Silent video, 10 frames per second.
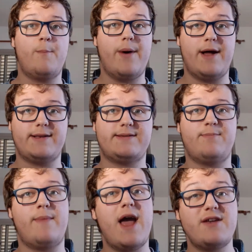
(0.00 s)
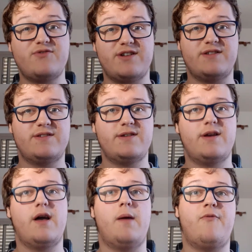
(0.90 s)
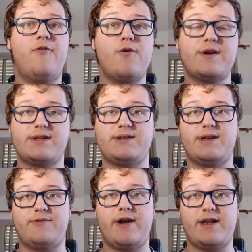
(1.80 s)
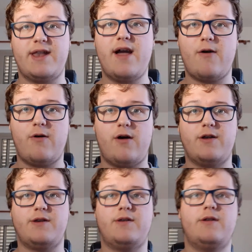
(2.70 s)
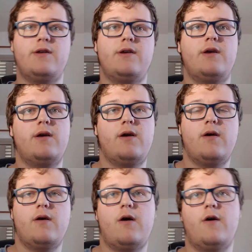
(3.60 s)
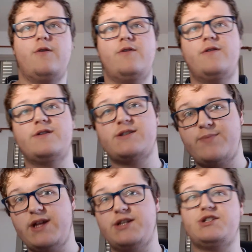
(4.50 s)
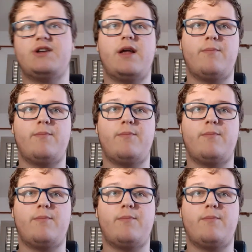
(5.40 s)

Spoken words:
But Mandarin, I'm focusing right now on speech and